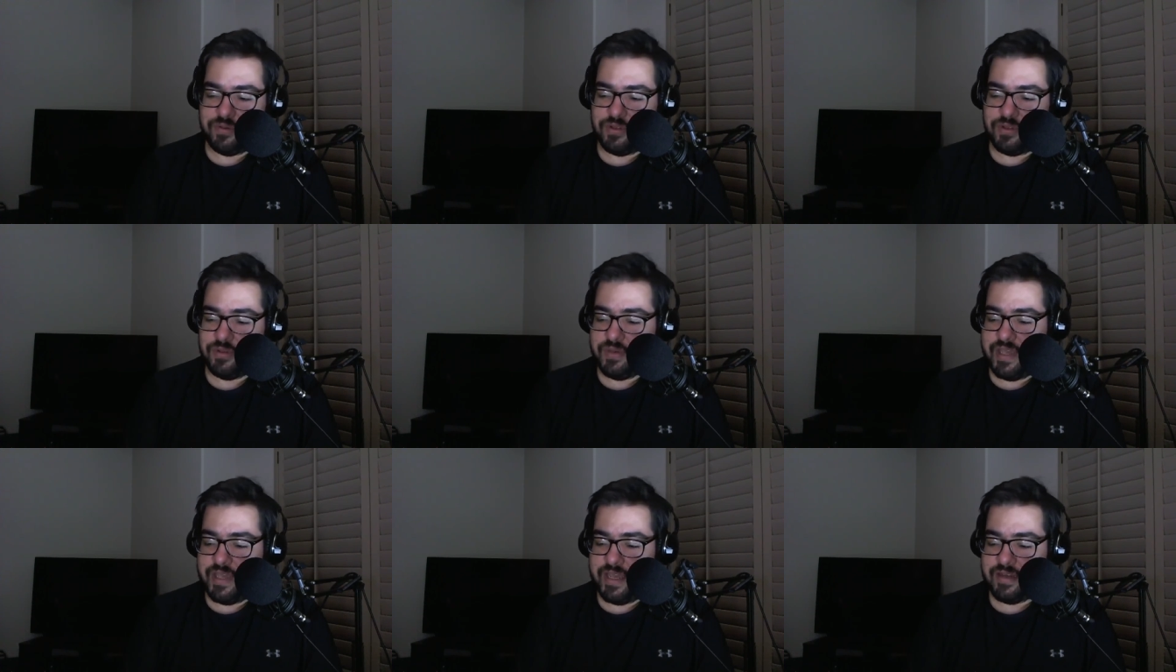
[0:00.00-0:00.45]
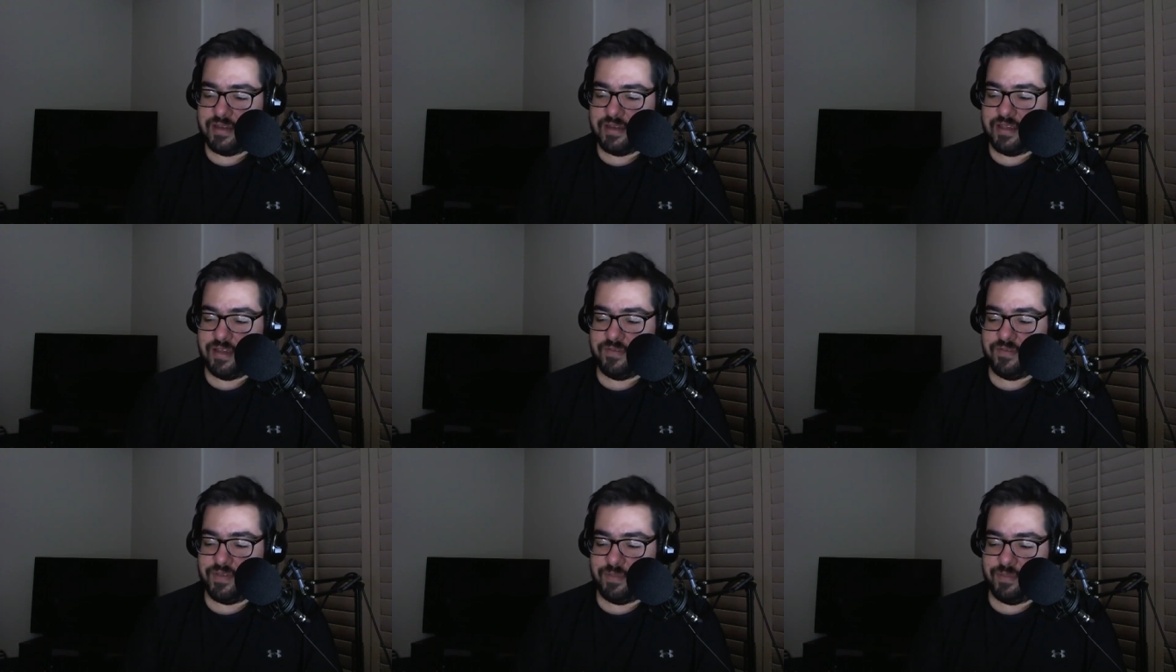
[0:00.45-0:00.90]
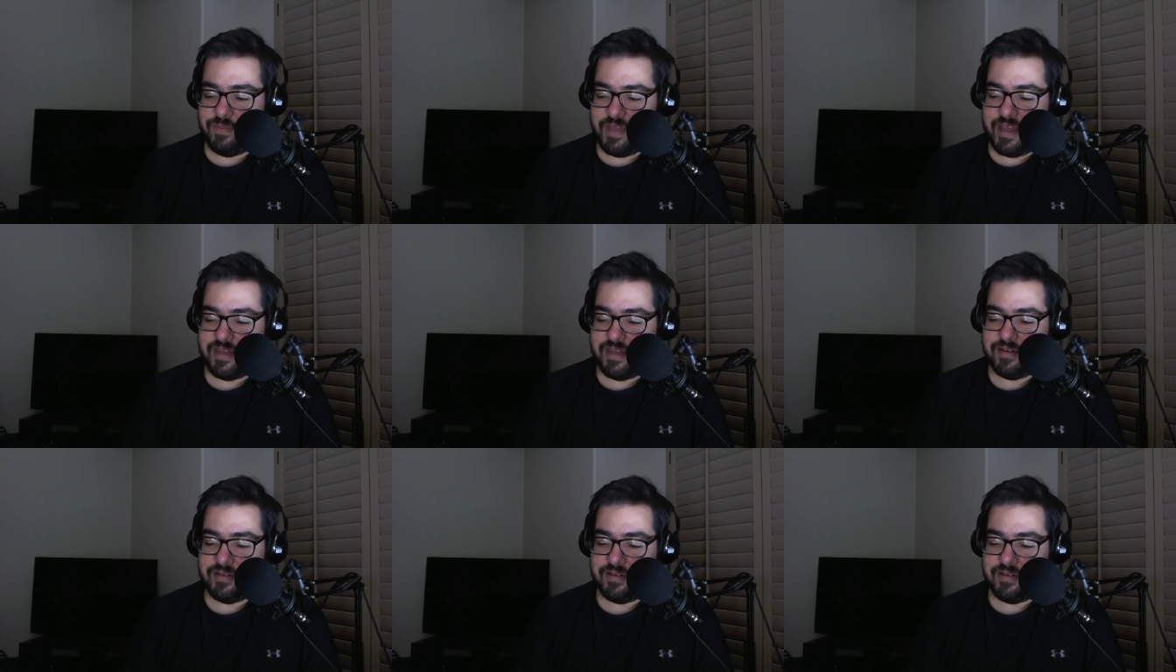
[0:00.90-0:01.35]
You can't give them
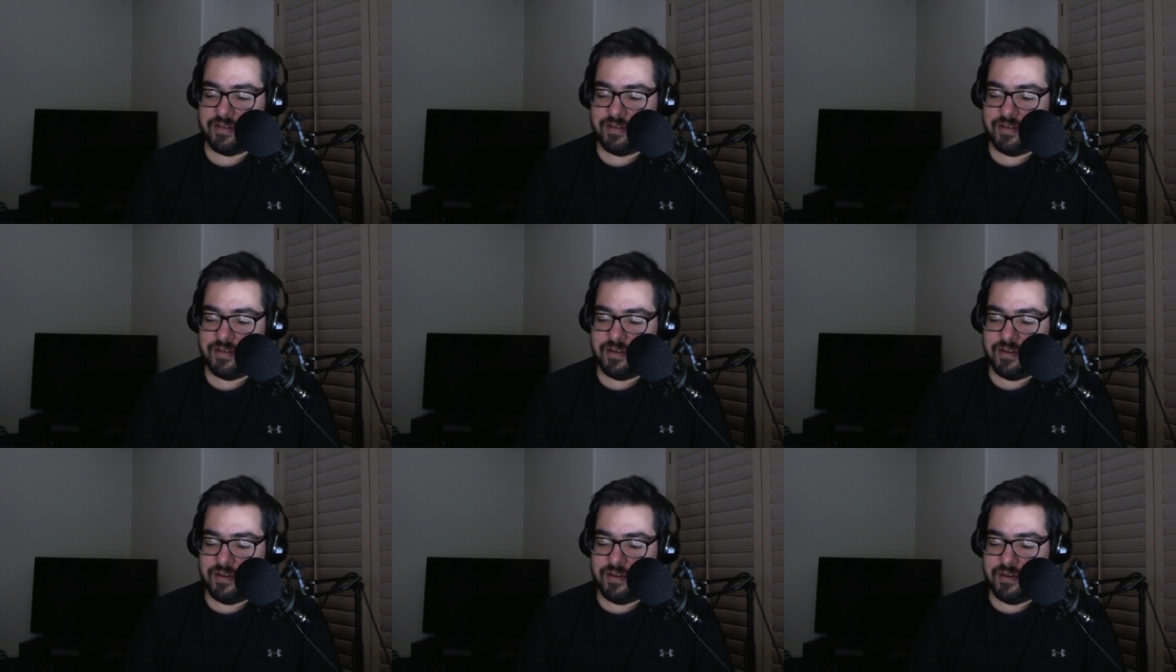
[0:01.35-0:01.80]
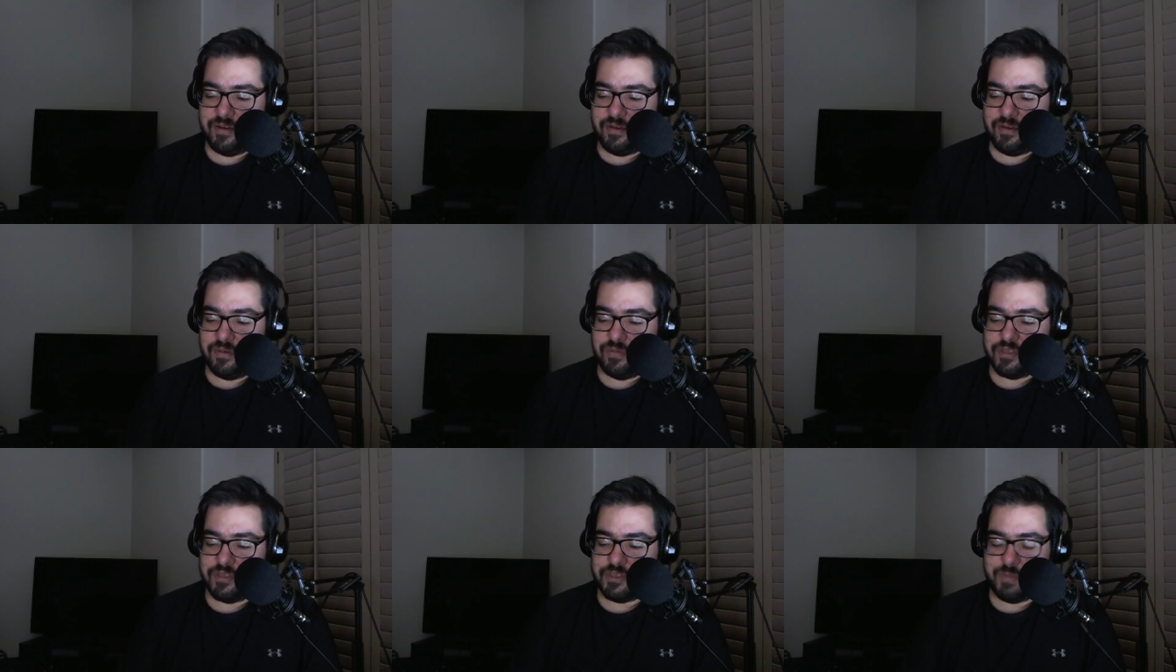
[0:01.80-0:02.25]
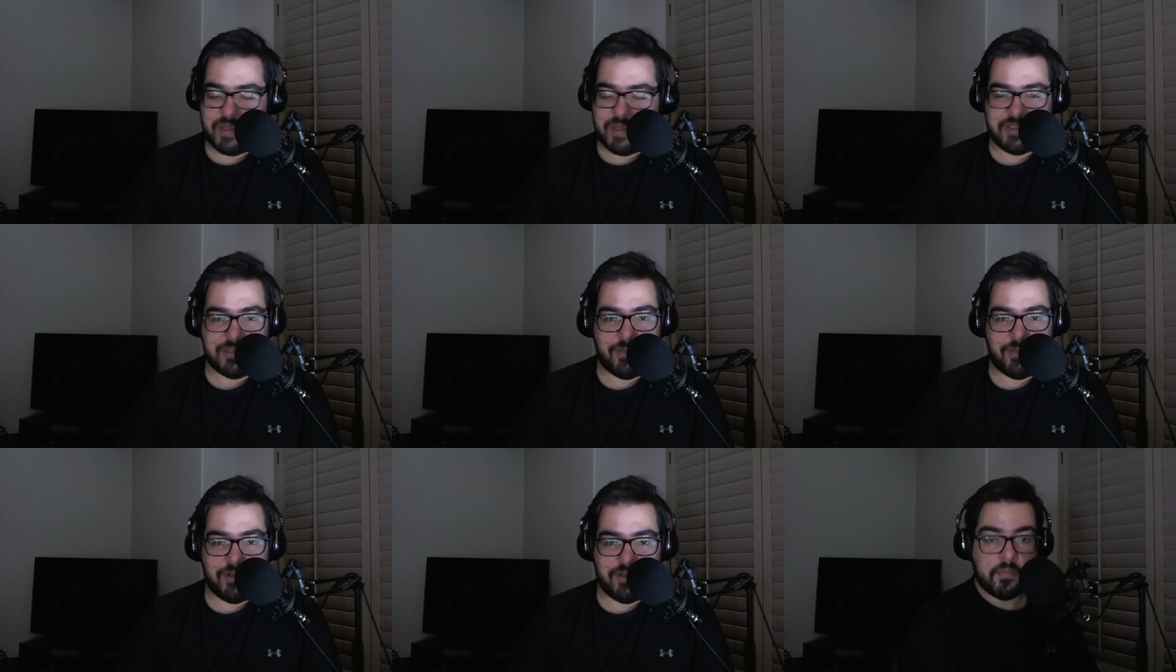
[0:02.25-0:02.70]
that
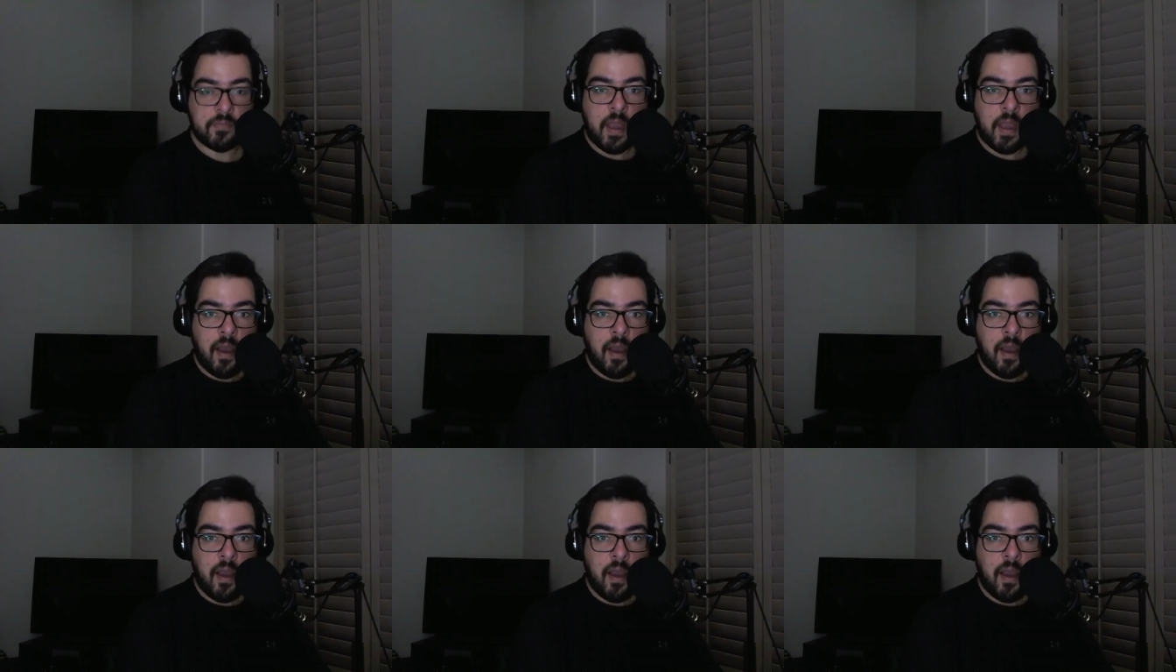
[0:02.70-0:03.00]
responsibility.